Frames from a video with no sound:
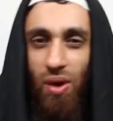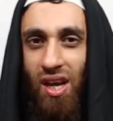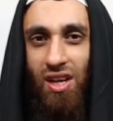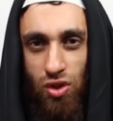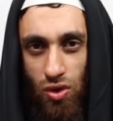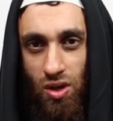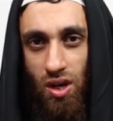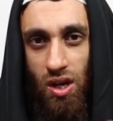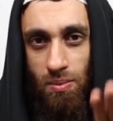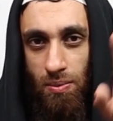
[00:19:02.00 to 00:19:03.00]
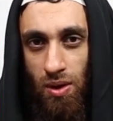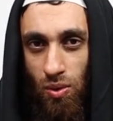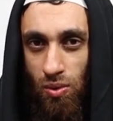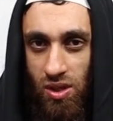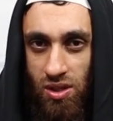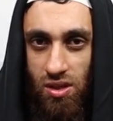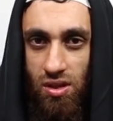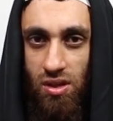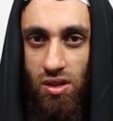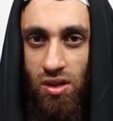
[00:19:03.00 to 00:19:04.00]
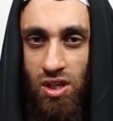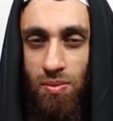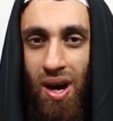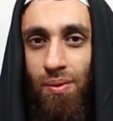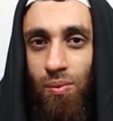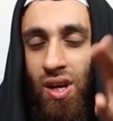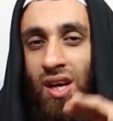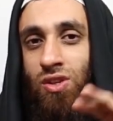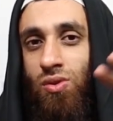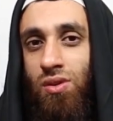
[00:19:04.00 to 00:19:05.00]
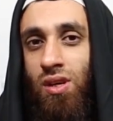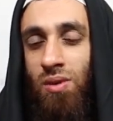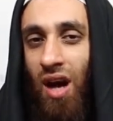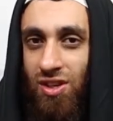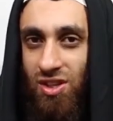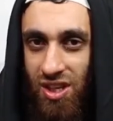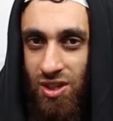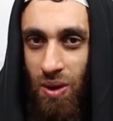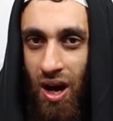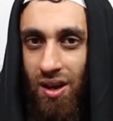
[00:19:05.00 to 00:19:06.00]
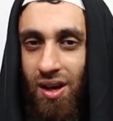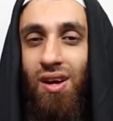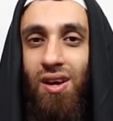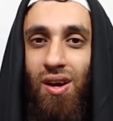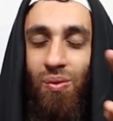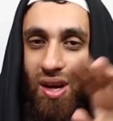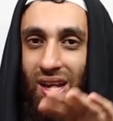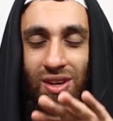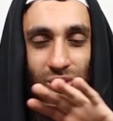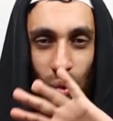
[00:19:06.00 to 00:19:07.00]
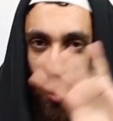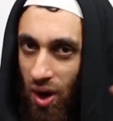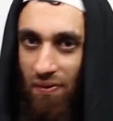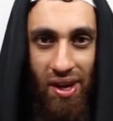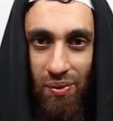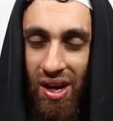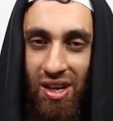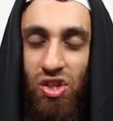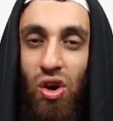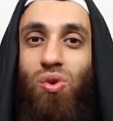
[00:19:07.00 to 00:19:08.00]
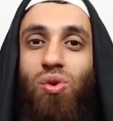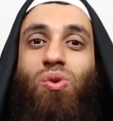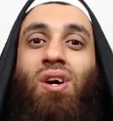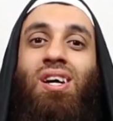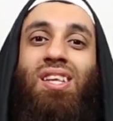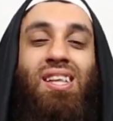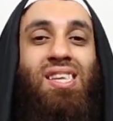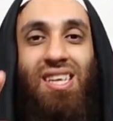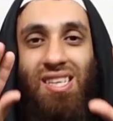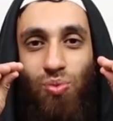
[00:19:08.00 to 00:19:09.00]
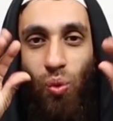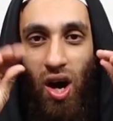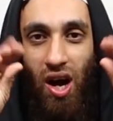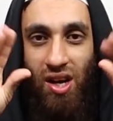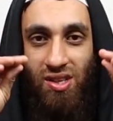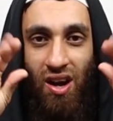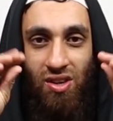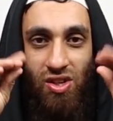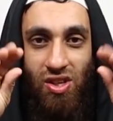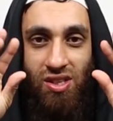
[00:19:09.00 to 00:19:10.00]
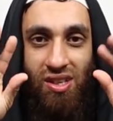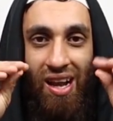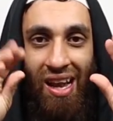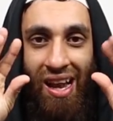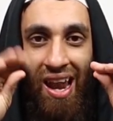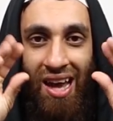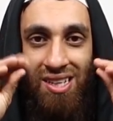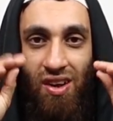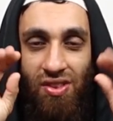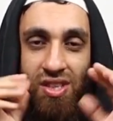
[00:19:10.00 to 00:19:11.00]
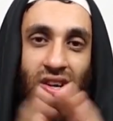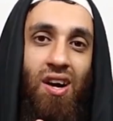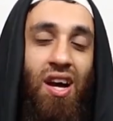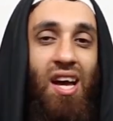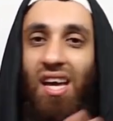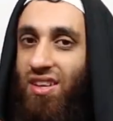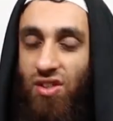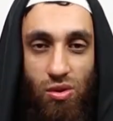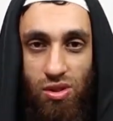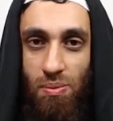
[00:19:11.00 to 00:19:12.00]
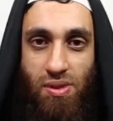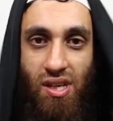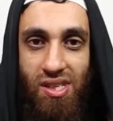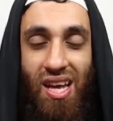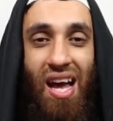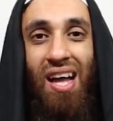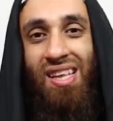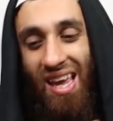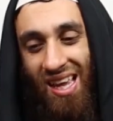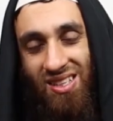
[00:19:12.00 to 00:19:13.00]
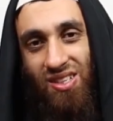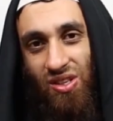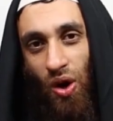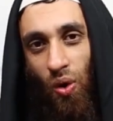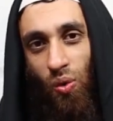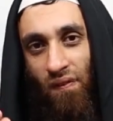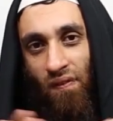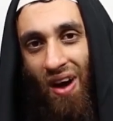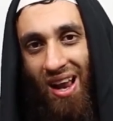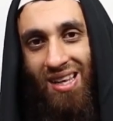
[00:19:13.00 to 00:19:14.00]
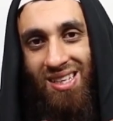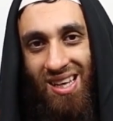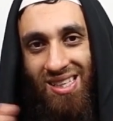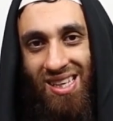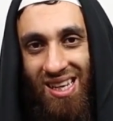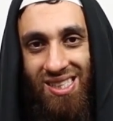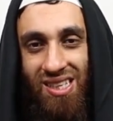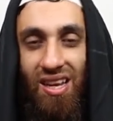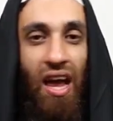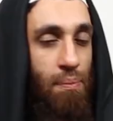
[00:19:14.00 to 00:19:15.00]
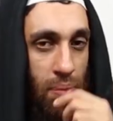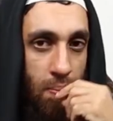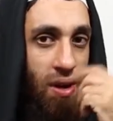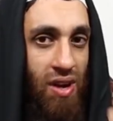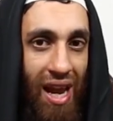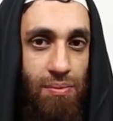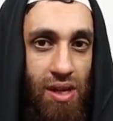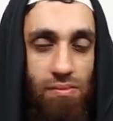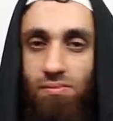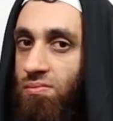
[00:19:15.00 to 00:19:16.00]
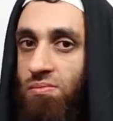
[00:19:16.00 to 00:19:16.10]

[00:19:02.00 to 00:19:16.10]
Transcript: I'm going to get to Imam Nawawi's ijma'ah. We're going to get to Ibn Hajar's ijma'ah. We're going to get to all of it. We're going to show you that these words are just light on the tongue. It has no substance. And there is no valid consensus. People have claimed it,